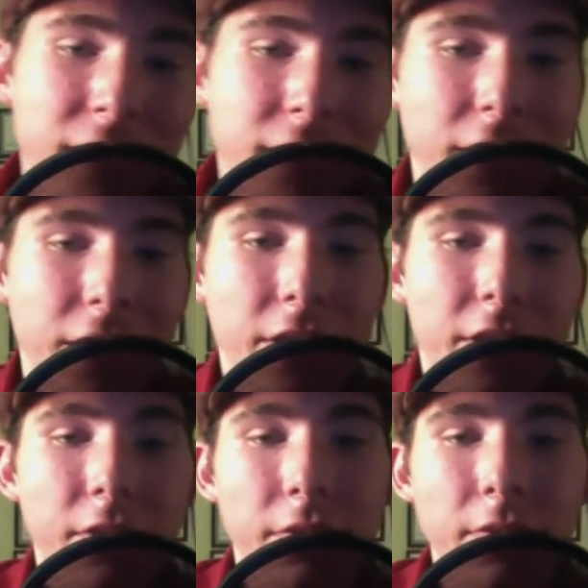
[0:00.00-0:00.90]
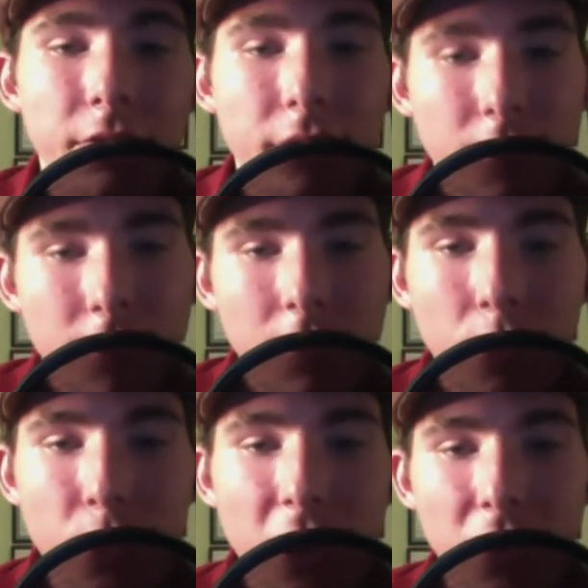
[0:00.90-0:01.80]
And then
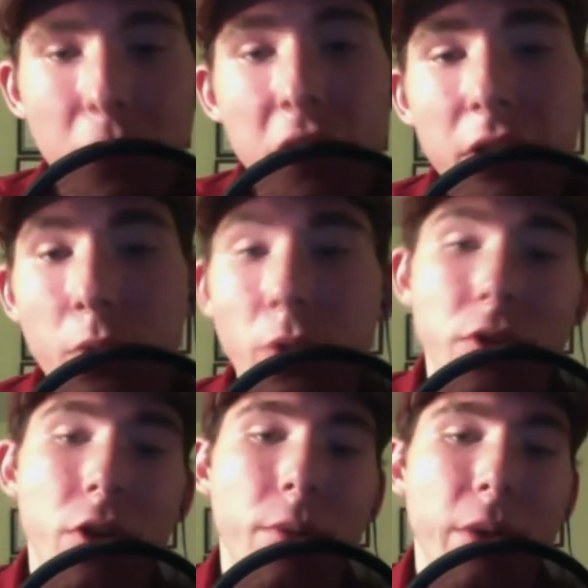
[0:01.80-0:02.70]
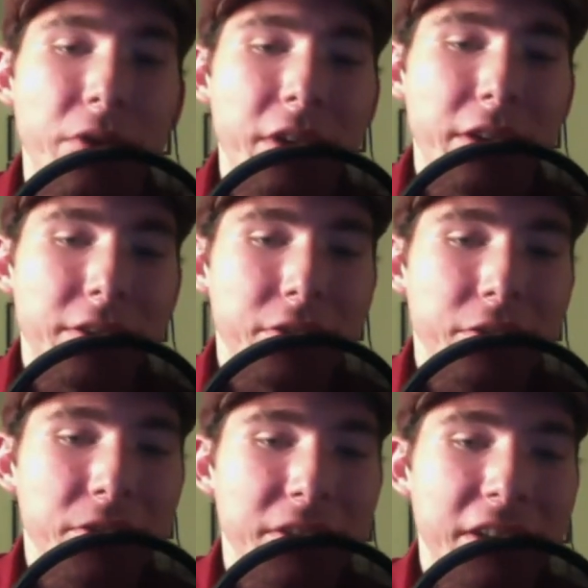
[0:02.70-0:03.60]
week 3, we'll talk about next
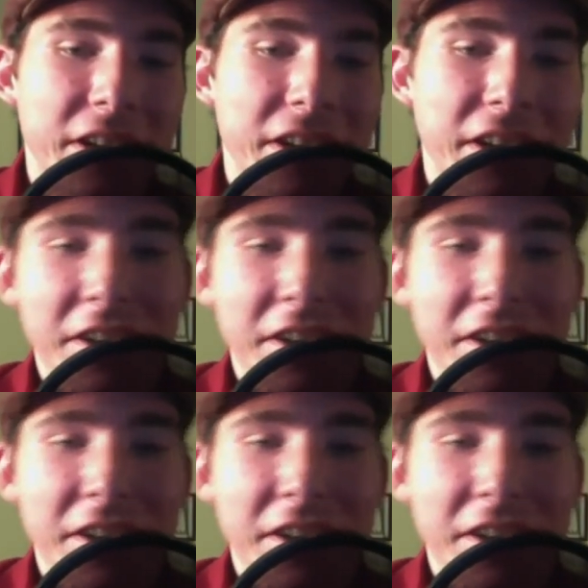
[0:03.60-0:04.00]
Thursday.